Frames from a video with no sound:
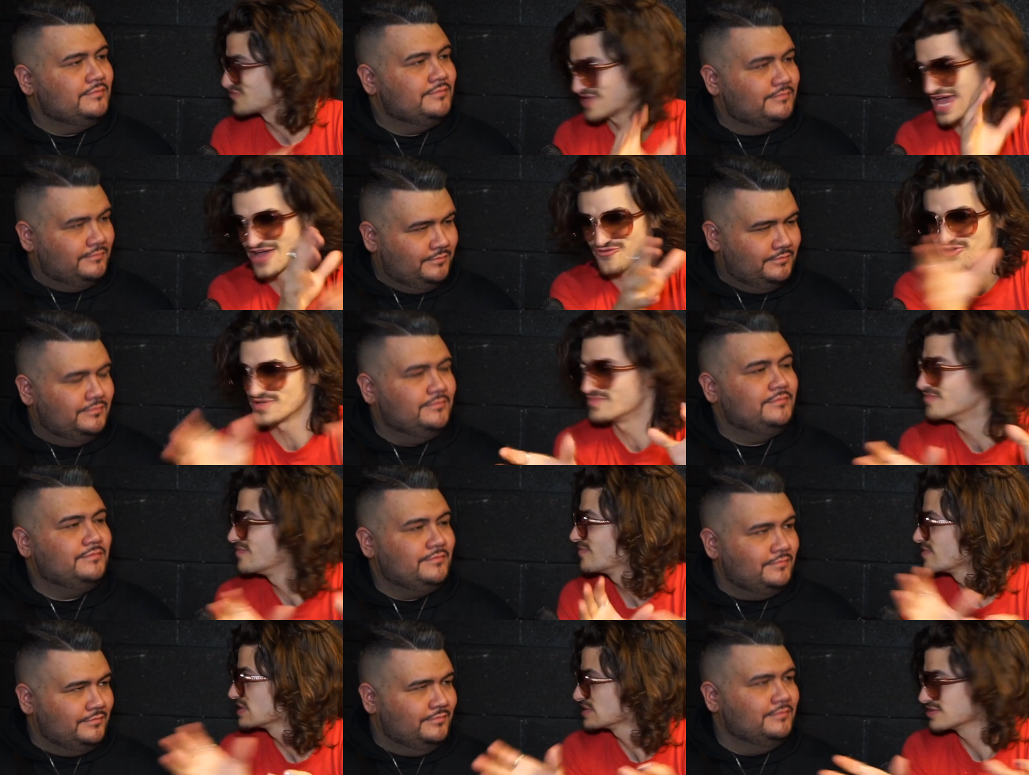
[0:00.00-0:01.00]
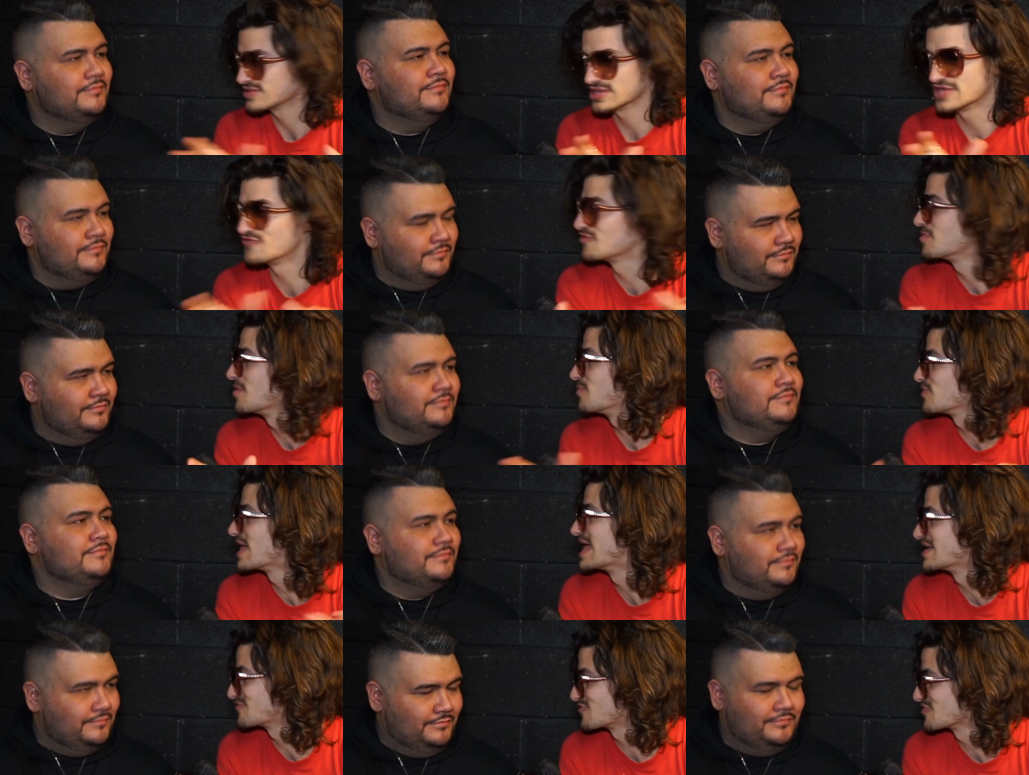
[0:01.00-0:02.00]
Speaker 1: of every mm-hmm. livable mm-hmm.
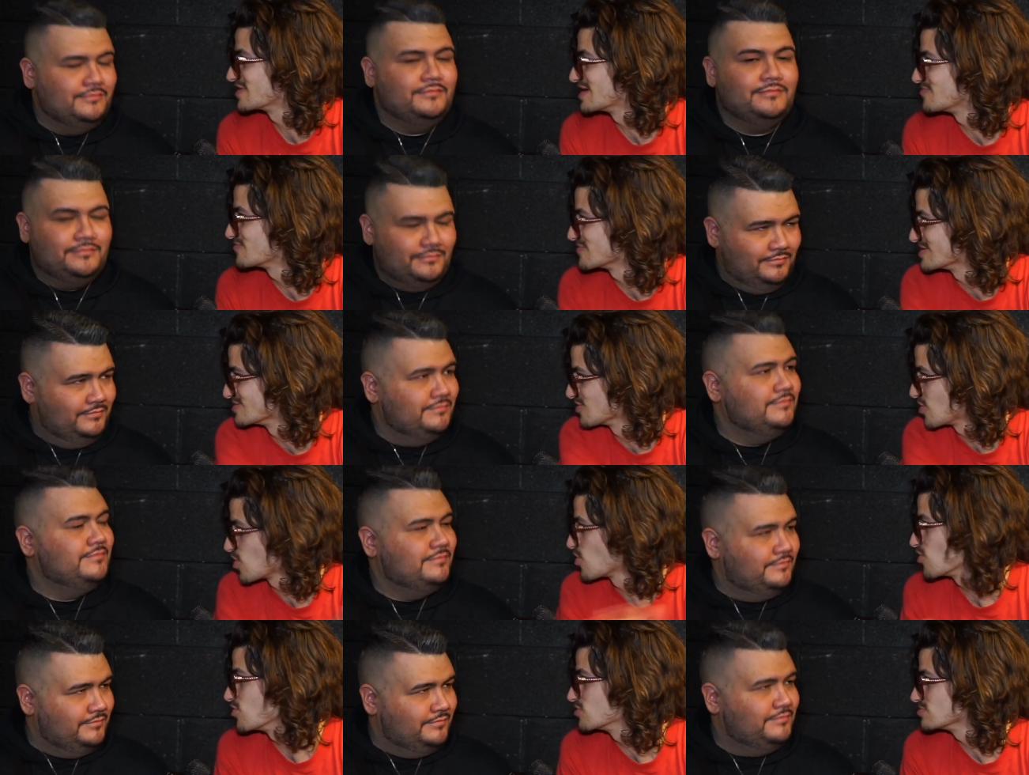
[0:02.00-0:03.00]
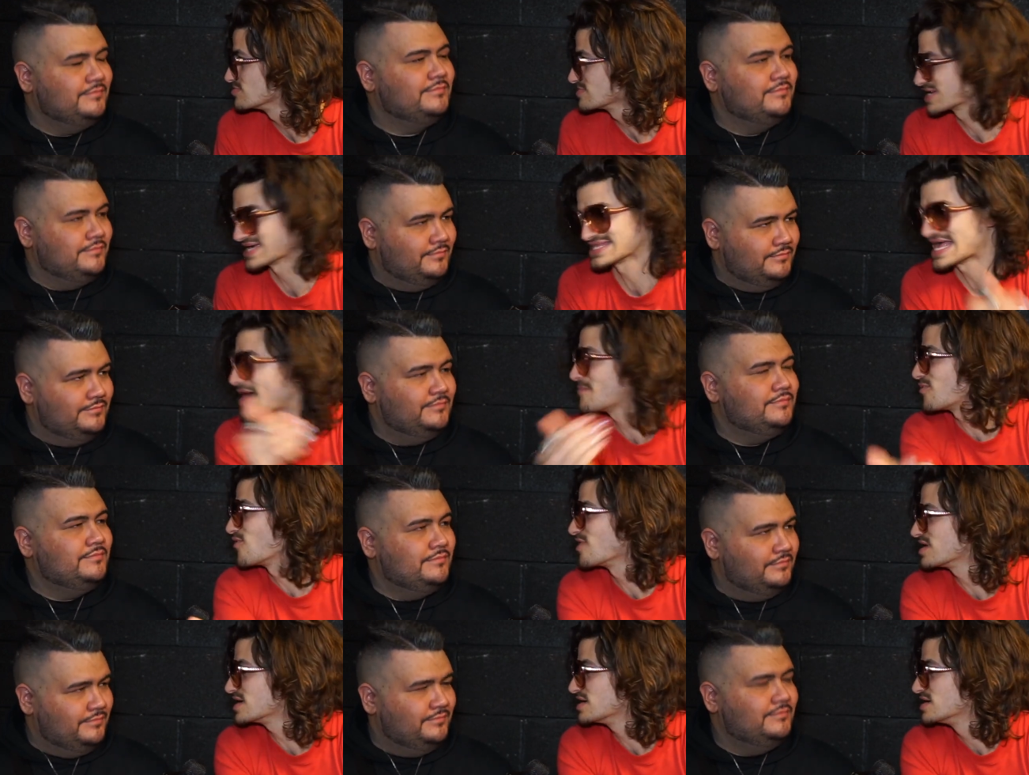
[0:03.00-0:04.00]
planet for them in the whole. Like at that
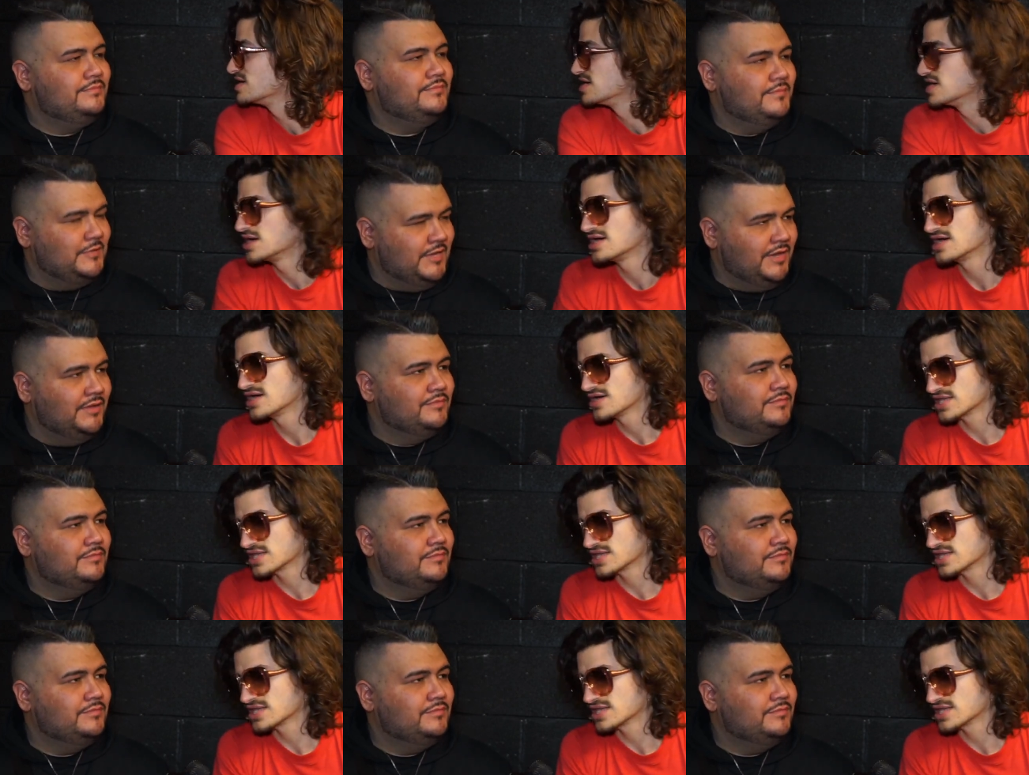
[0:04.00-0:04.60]
point, yeah.